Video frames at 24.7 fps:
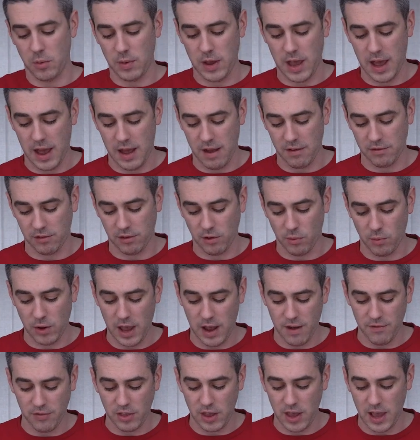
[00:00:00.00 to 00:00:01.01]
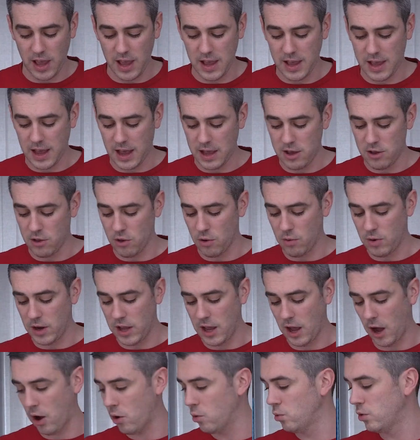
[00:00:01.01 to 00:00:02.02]
that we have. So we have the EK
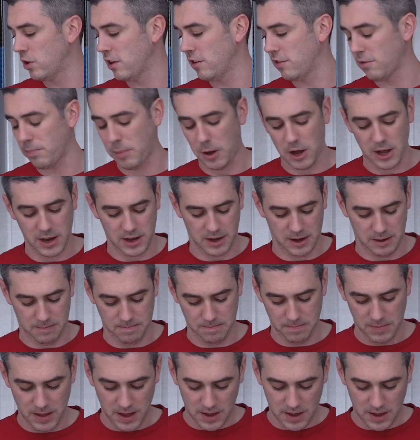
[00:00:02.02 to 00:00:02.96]
Uni Holdy Spider.